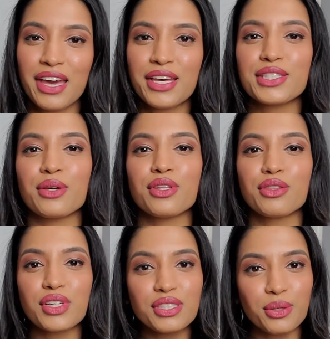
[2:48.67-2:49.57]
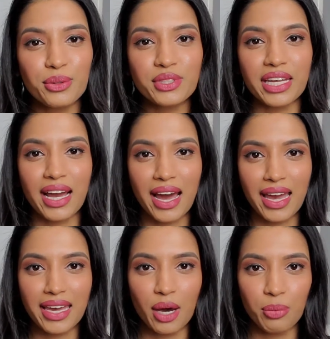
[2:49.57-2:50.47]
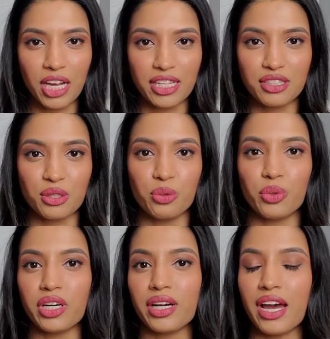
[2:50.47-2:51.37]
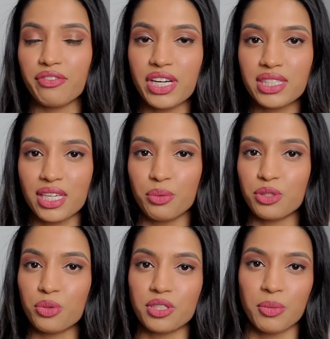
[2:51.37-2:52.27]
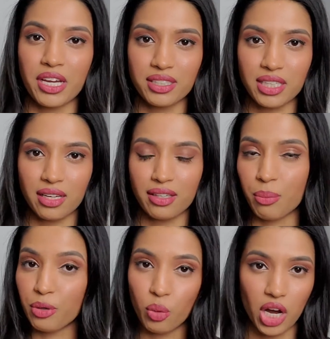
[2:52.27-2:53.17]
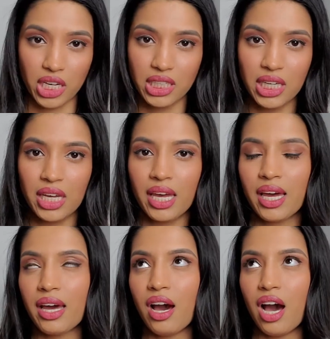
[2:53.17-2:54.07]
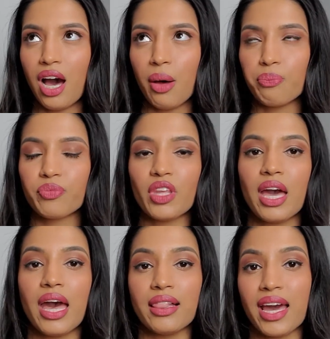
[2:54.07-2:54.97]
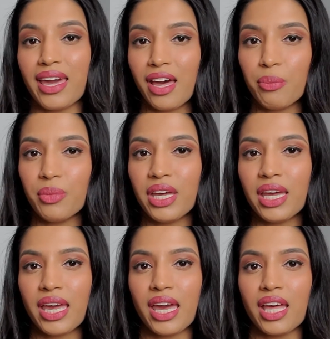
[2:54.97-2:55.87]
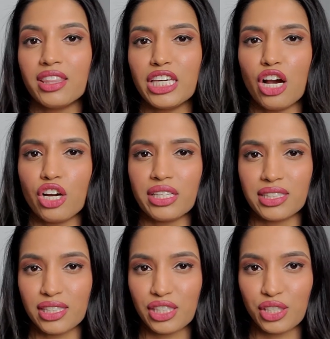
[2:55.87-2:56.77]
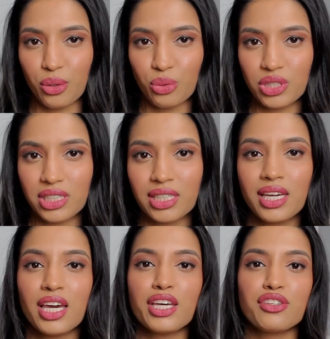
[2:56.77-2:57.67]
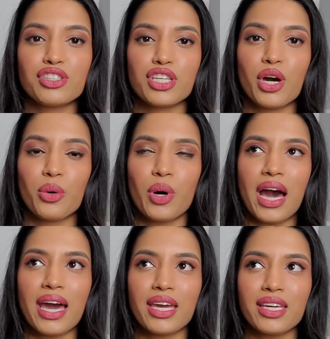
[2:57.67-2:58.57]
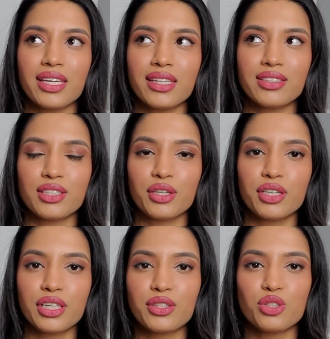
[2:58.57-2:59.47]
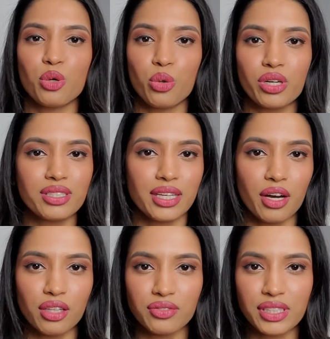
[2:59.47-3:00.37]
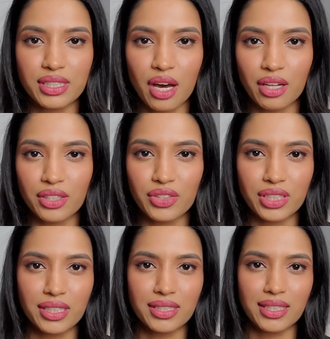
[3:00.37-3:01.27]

So the three schools that I applied to were FIT, which was my number one, LIM, and the Art Institute. So I took tours at all of these colleges,